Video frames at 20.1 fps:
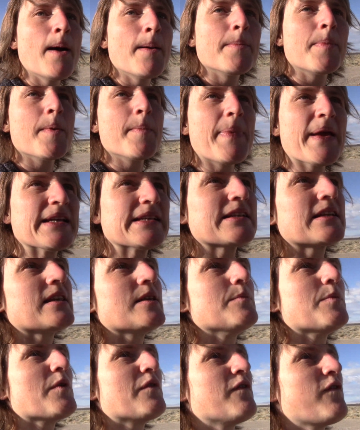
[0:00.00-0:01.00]
But basically,
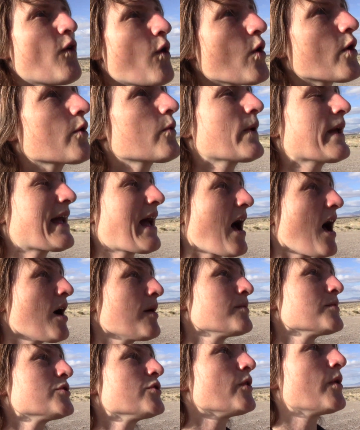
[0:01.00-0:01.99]
before we
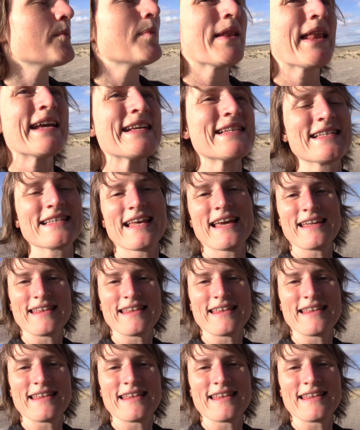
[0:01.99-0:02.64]
come to a place like